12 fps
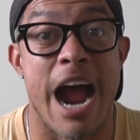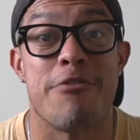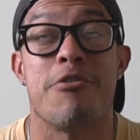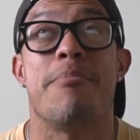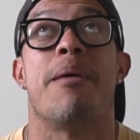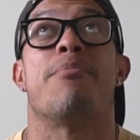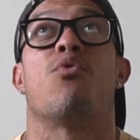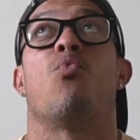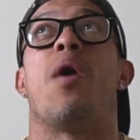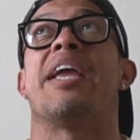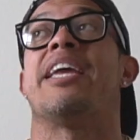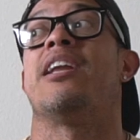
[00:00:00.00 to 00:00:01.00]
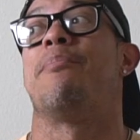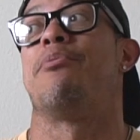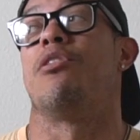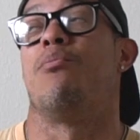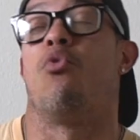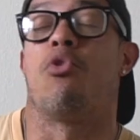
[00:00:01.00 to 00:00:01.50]
I remember waking up
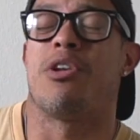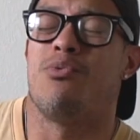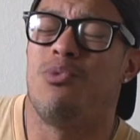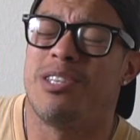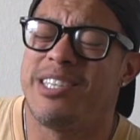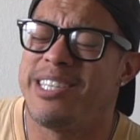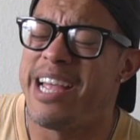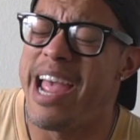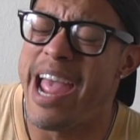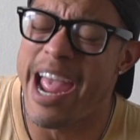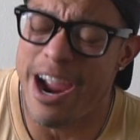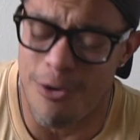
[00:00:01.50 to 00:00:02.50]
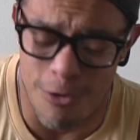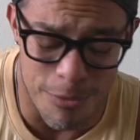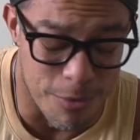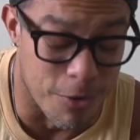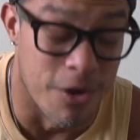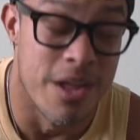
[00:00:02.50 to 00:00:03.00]
in the morning with
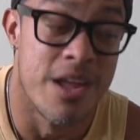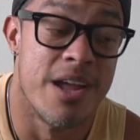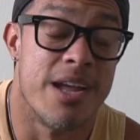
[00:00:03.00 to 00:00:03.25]
terrible,